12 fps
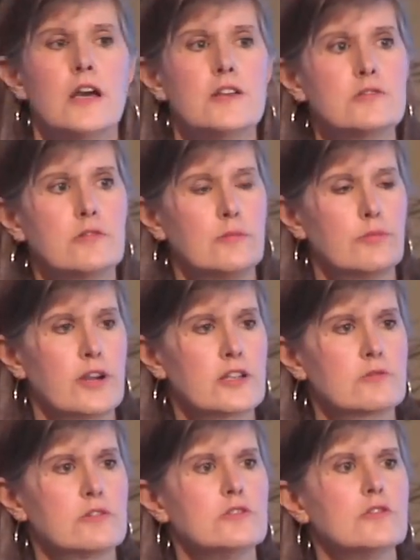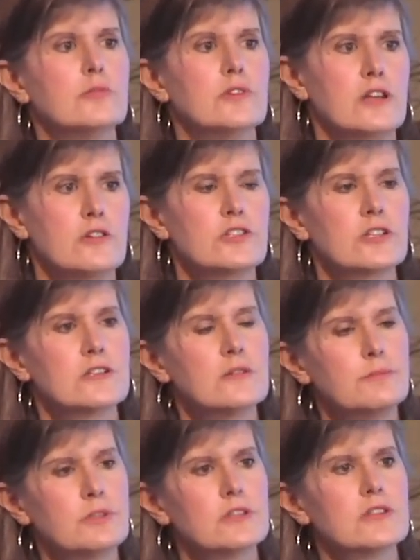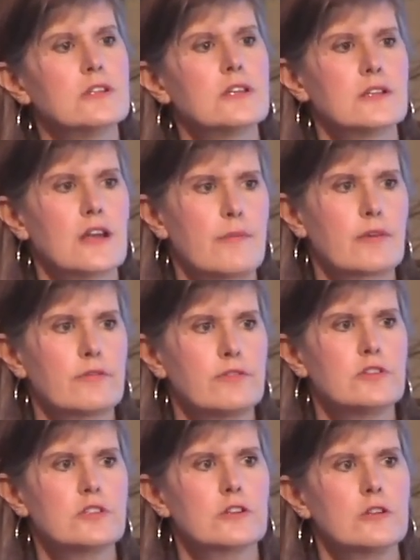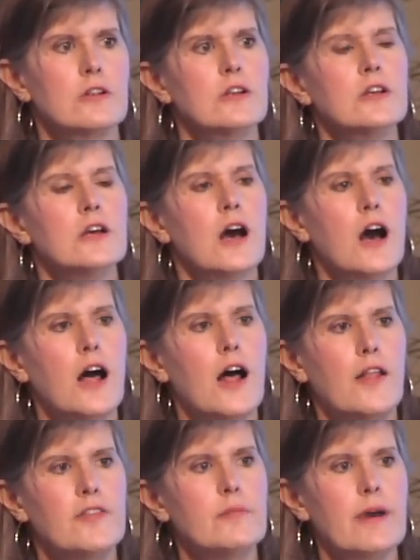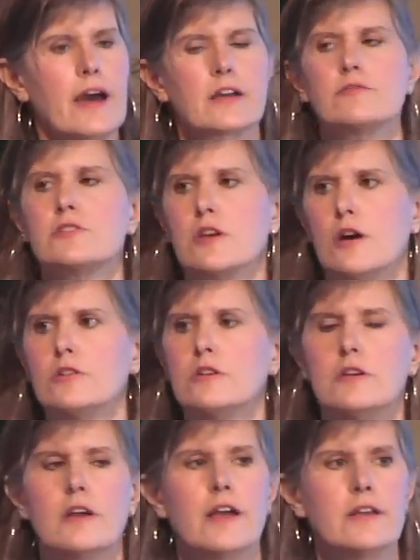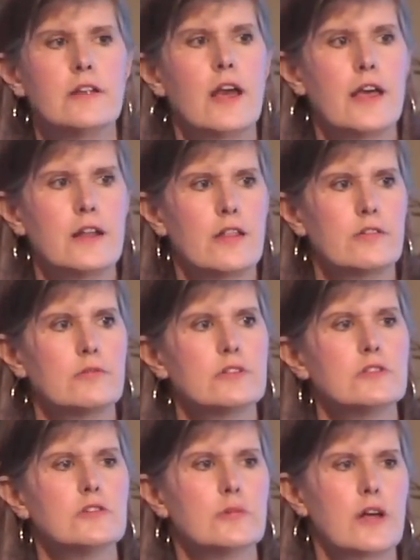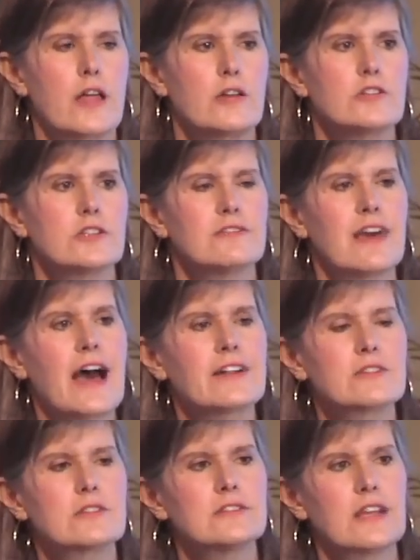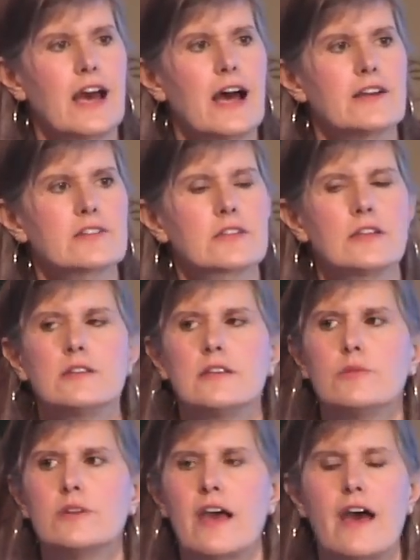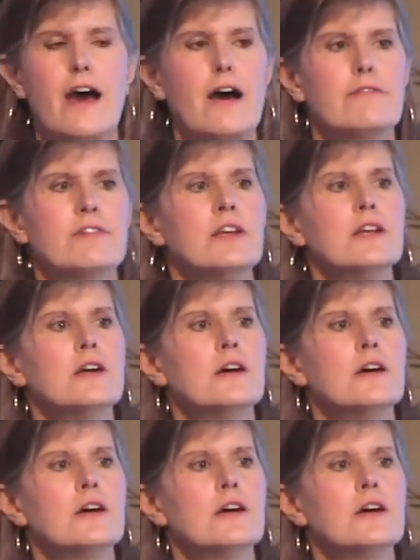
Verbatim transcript: and to embrace renewable energy and to build an economic future on the back of solar and other renewable energy. That's the task that we have.